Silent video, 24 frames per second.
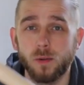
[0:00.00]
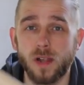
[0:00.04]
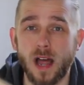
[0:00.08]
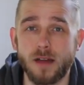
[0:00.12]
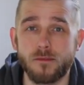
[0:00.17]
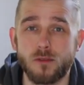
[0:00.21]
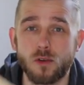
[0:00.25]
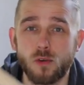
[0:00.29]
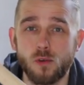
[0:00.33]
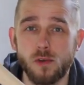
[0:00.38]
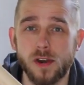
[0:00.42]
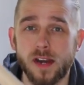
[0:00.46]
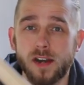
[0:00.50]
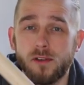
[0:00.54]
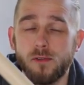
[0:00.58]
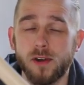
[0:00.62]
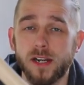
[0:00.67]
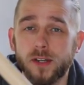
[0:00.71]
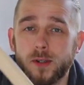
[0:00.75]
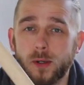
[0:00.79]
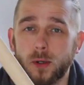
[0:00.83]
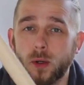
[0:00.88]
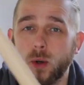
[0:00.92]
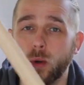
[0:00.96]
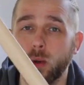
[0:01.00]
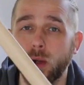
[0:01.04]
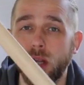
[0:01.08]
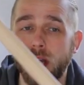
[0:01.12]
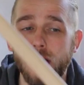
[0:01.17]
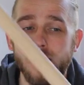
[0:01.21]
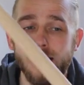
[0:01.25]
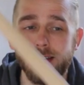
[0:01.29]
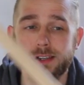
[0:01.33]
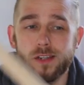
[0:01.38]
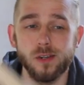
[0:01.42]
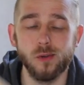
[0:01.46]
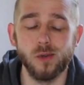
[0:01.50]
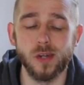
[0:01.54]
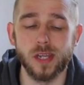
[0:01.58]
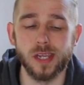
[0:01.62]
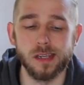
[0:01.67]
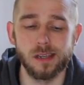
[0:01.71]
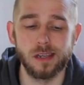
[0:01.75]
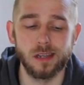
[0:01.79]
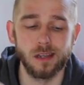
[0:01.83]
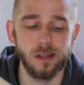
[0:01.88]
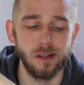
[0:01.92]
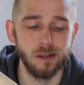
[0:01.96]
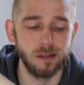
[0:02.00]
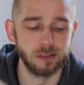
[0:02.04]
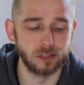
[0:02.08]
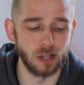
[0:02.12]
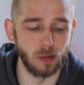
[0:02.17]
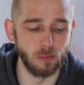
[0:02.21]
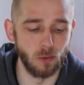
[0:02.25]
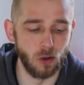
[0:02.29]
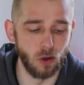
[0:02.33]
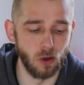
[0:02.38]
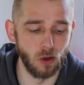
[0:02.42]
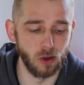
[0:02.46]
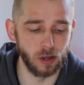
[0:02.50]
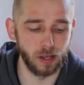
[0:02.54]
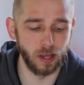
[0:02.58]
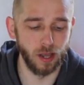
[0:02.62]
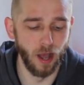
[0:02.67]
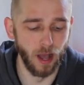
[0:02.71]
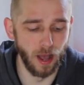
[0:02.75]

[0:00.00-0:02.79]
we'll have a really, really cool, unique Tomahawk.